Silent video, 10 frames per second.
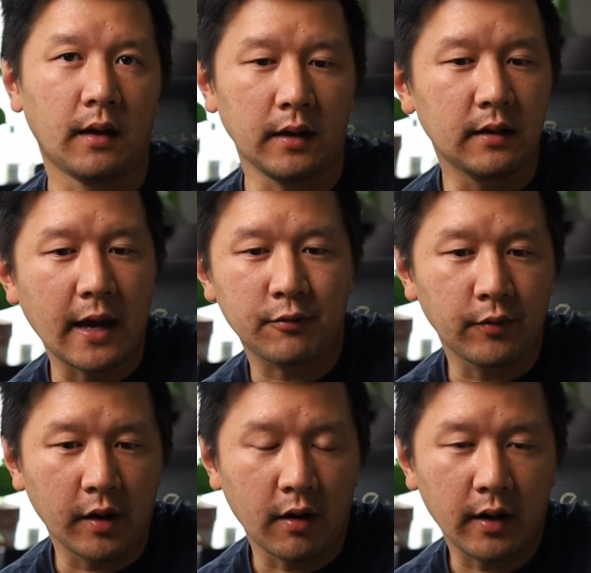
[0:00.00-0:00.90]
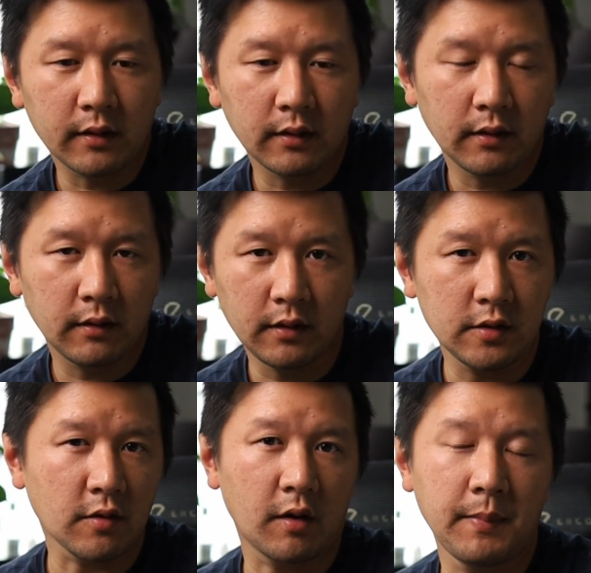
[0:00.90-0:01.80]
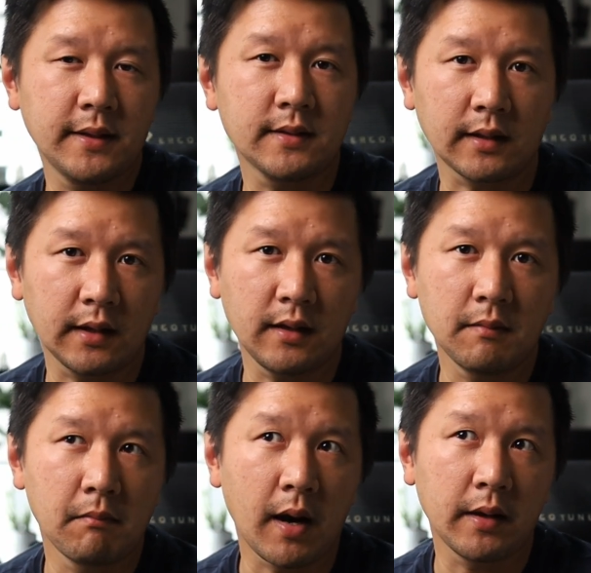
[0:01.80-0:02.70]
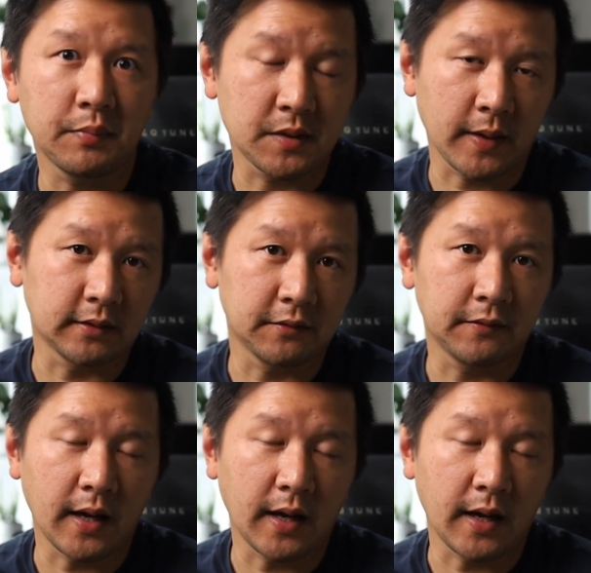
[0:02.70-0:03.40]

In that regard, these are basically my perspective.